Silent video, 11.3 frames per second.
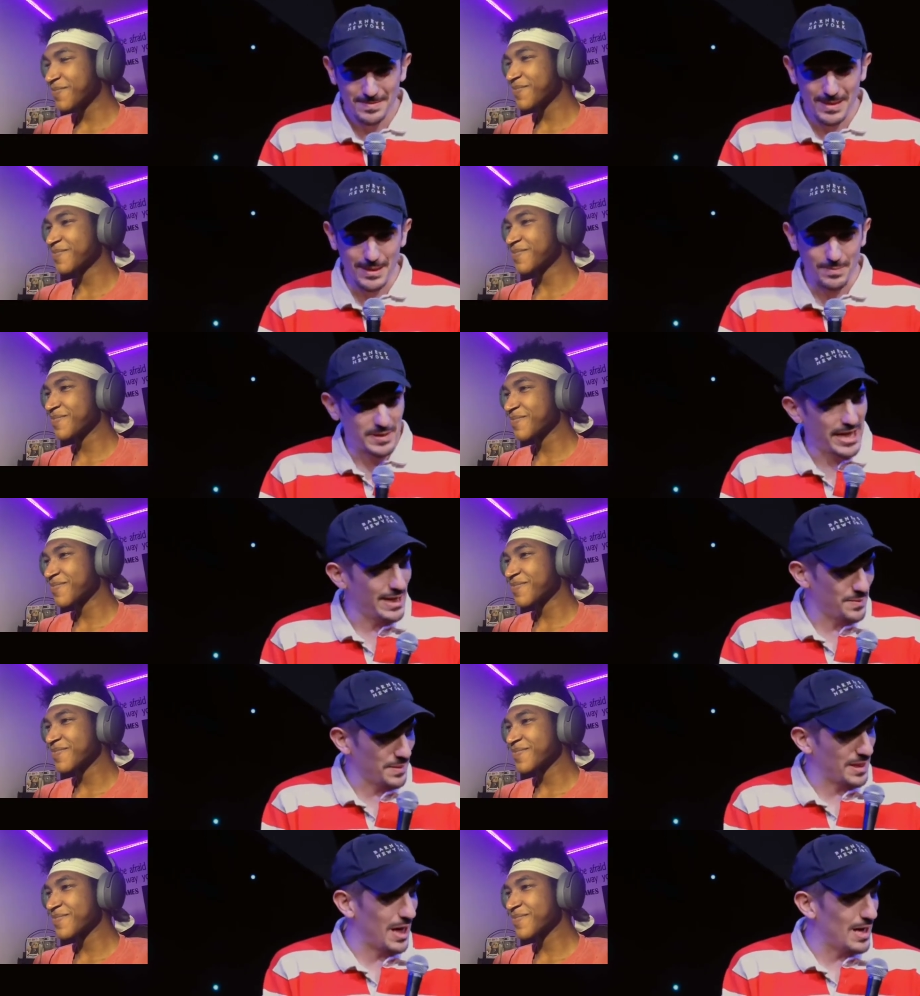Speaker 1: Now I'm taking
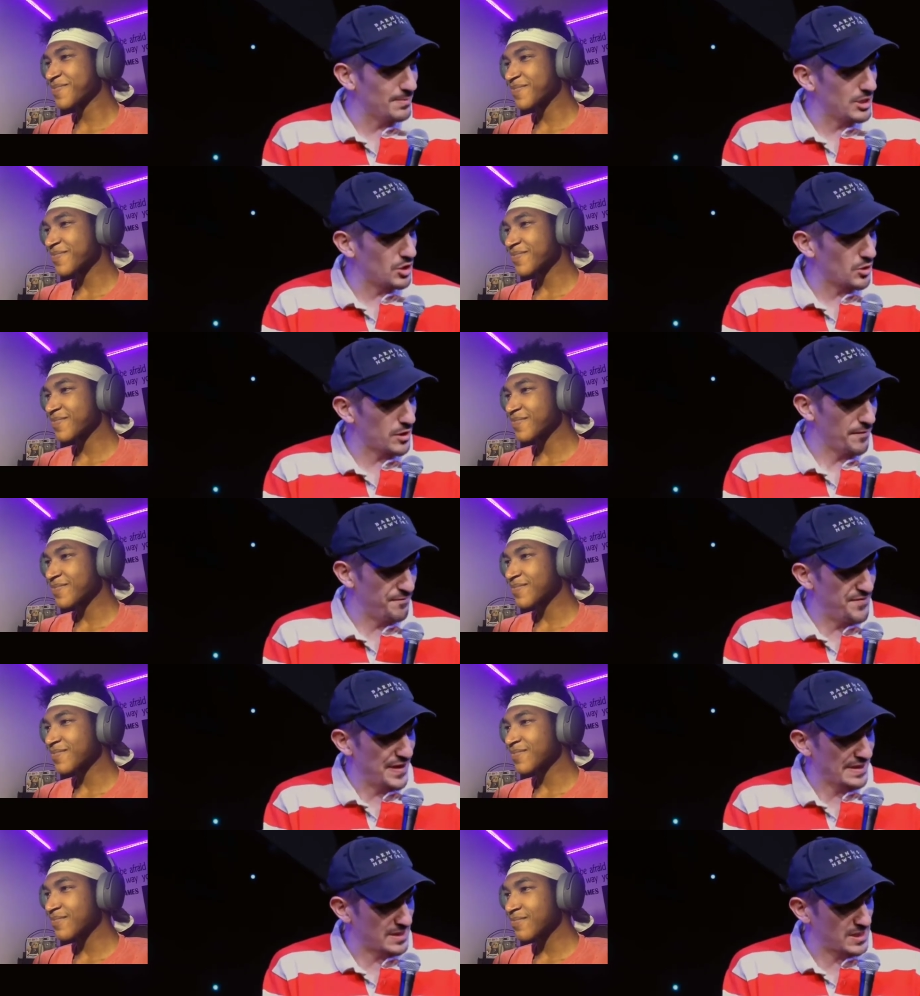them to comedy shows on a
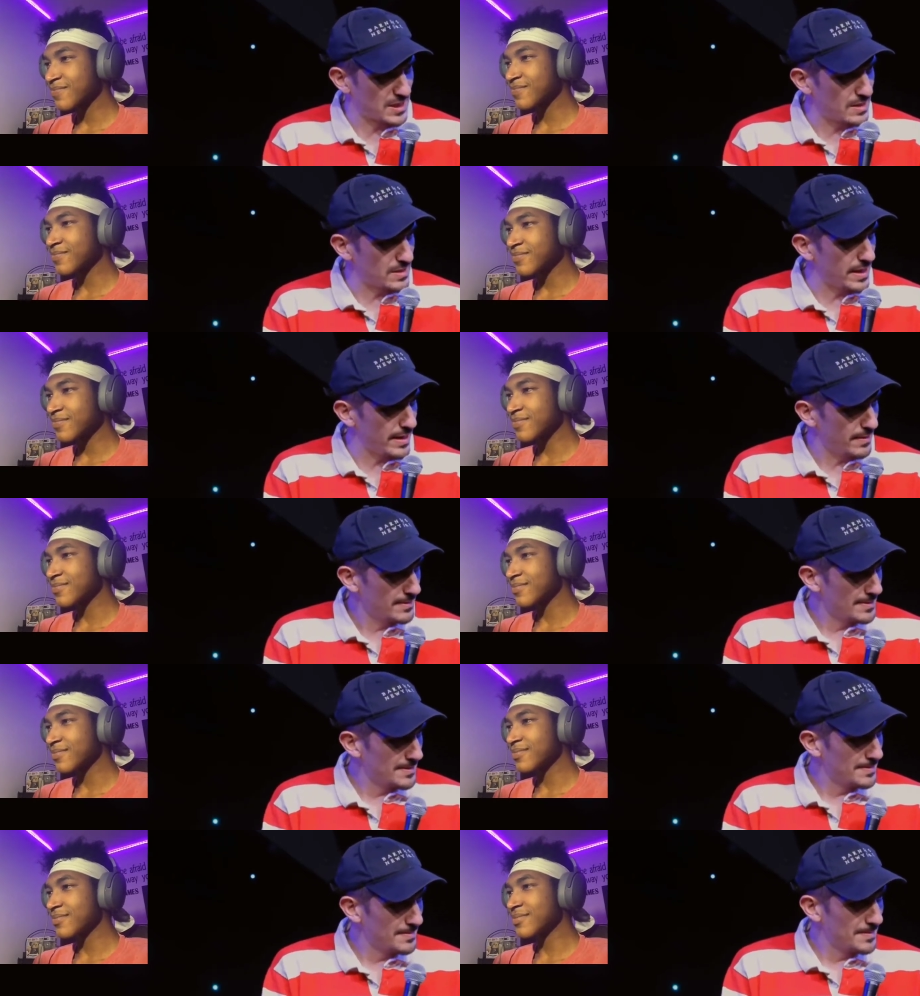fucking Sunday.
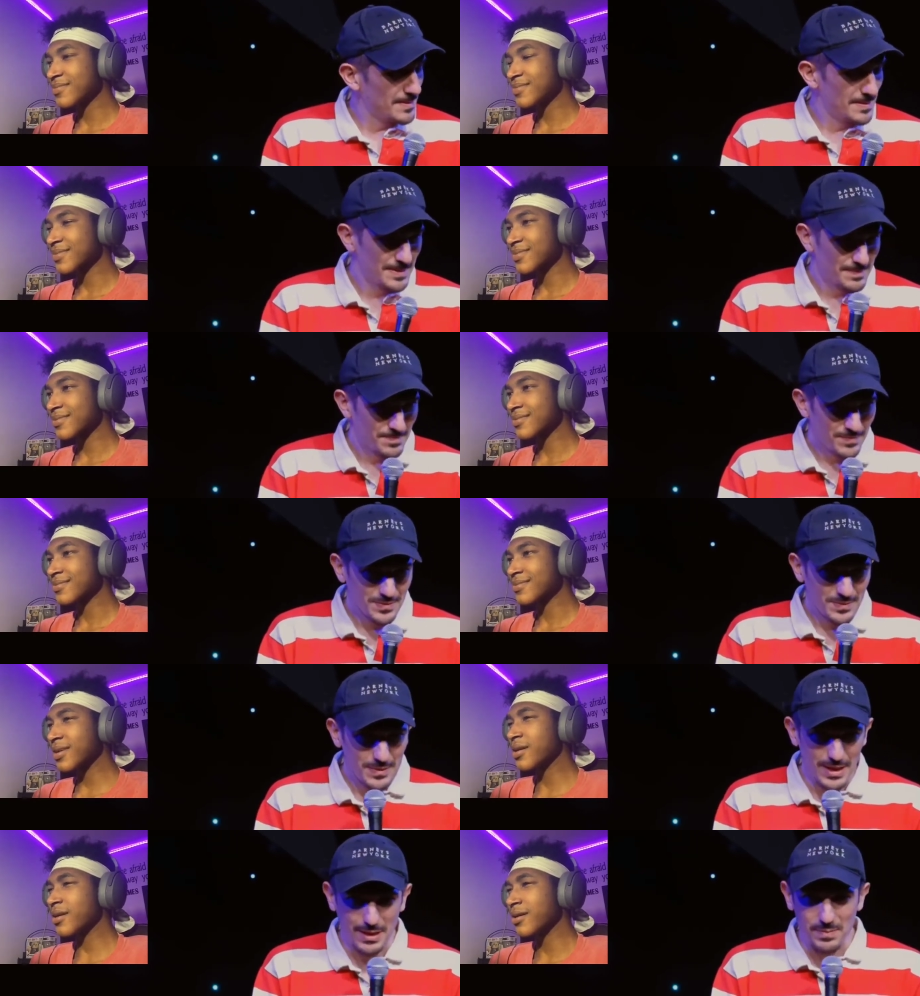I
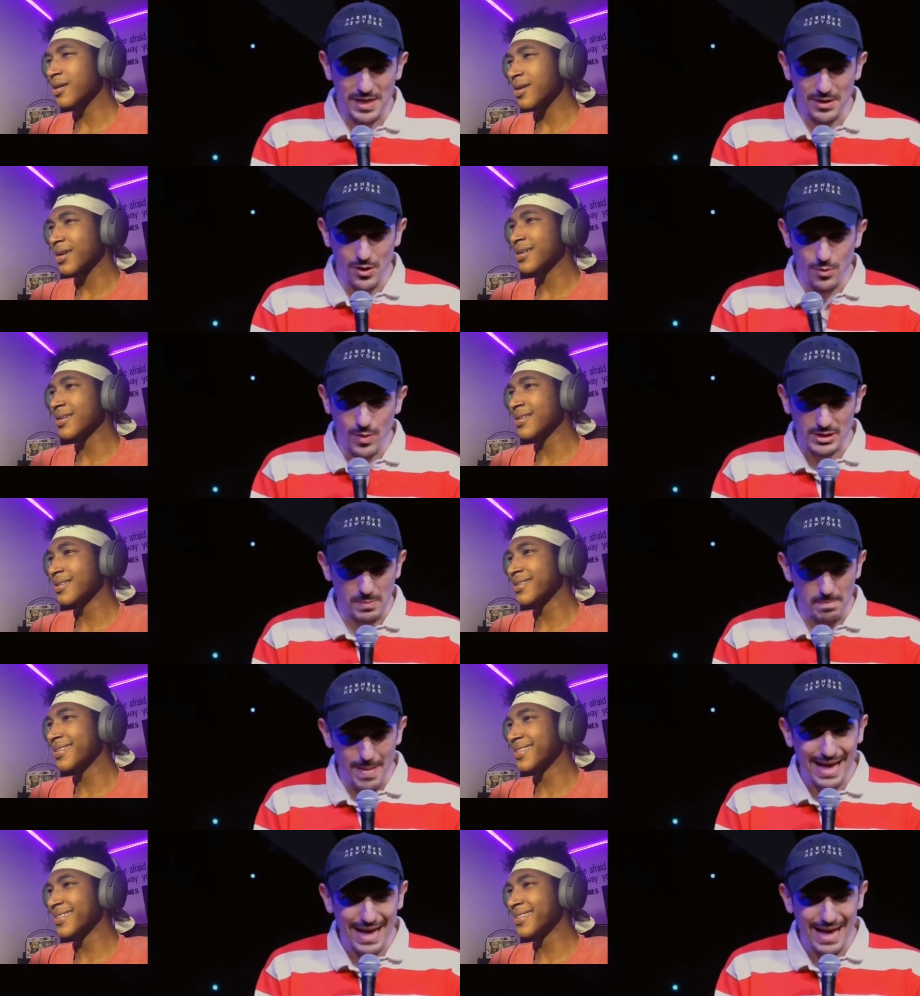could be at home watching